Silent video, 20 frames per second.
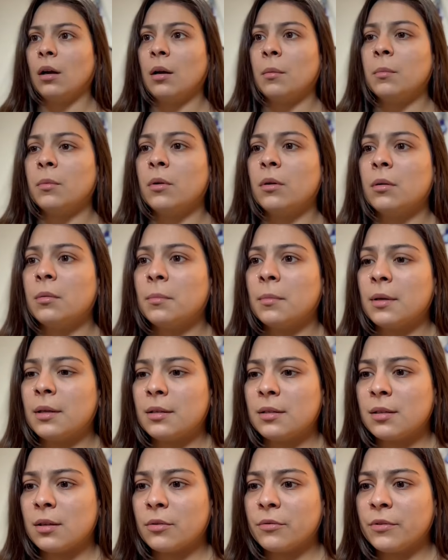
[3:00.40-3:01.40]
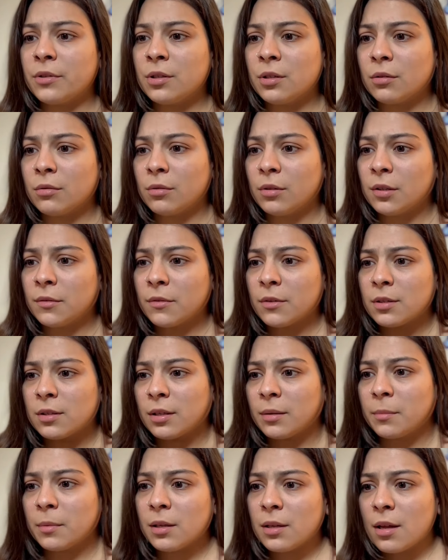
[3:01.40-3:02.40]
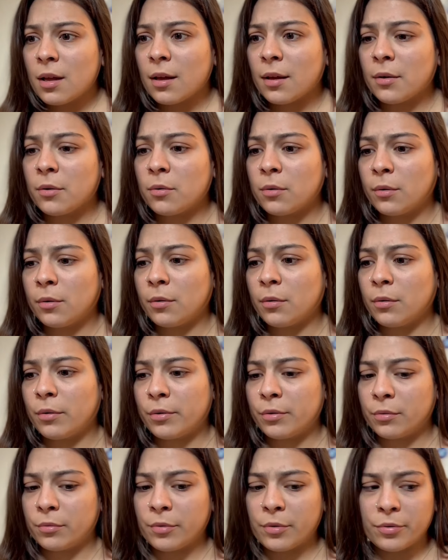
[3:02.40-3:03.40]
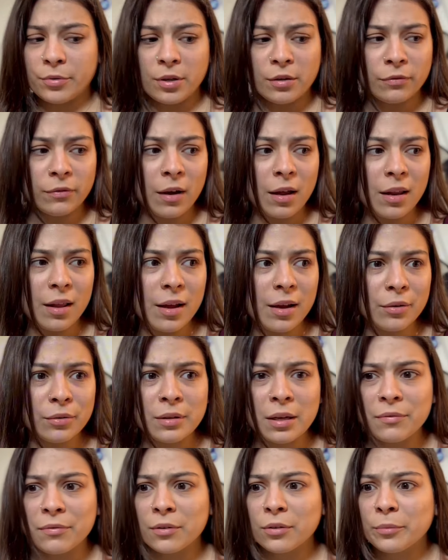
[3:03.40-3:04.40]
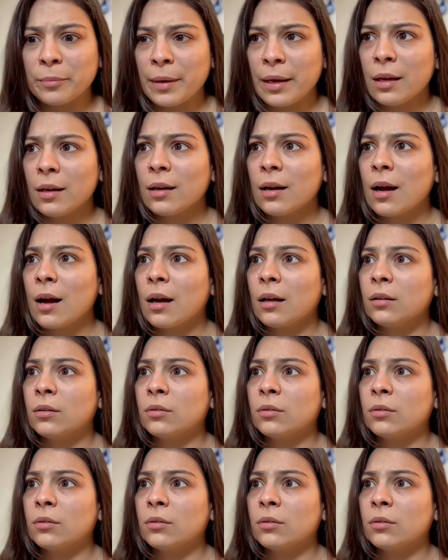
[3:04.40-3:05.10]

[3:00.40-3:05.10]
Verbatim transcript: Honey, but it's the dress you gave me. I already told you. I was at the market.